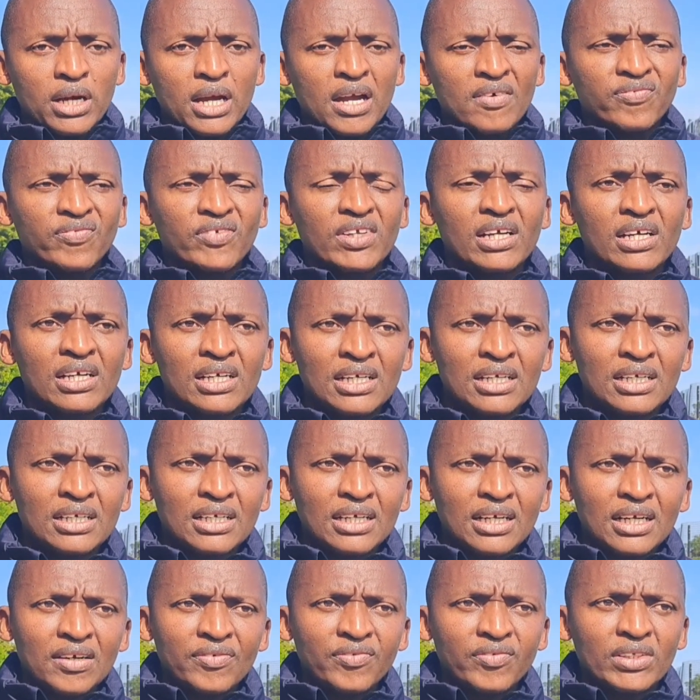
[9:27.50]

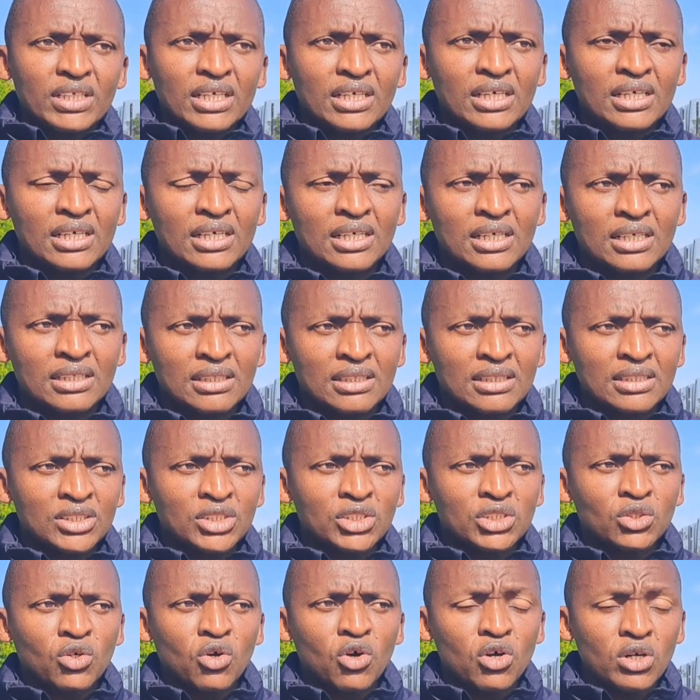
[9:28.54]
After
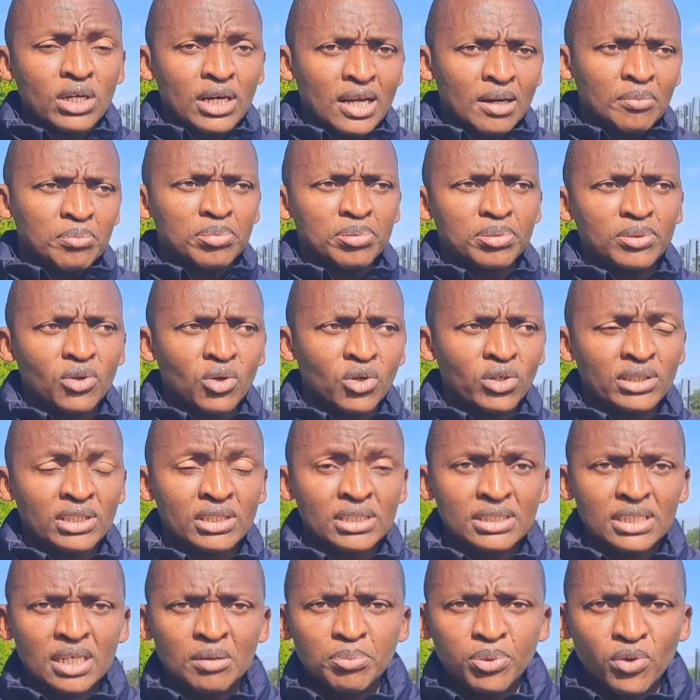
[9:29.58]
this call-up or
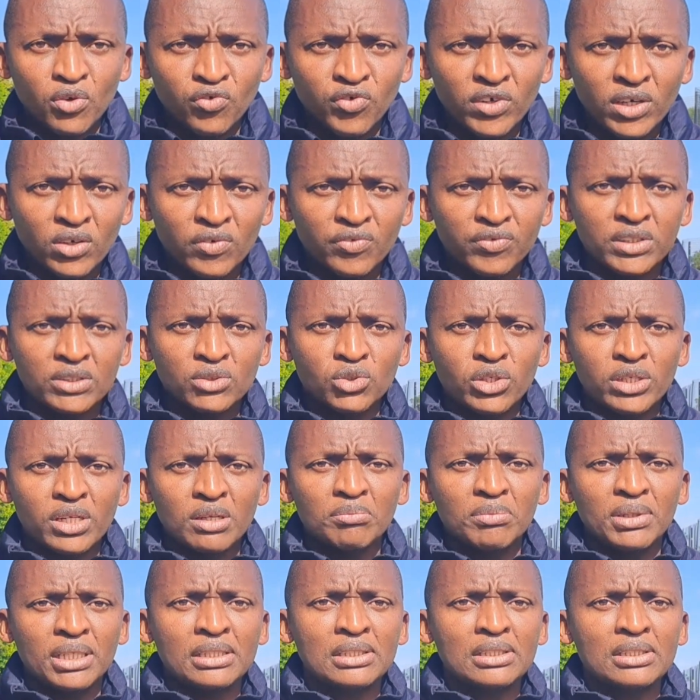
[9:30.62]
this approval of the
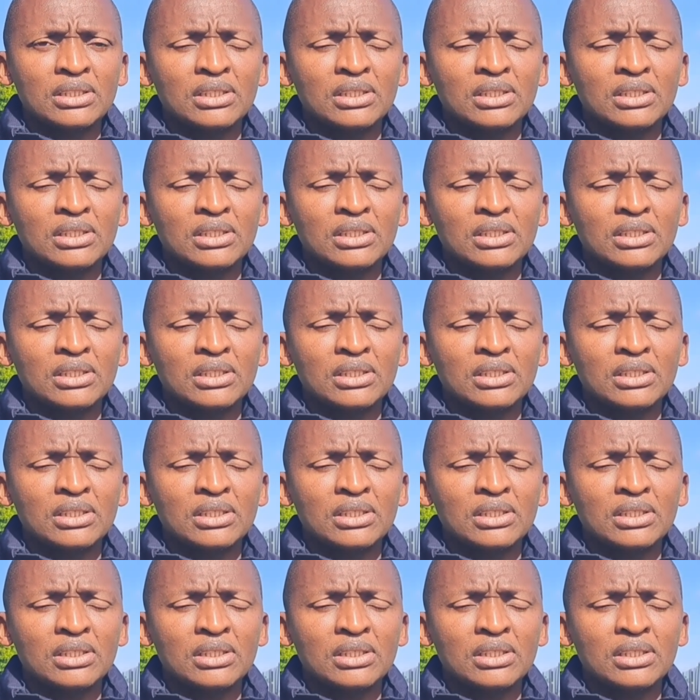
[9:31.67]
tournament,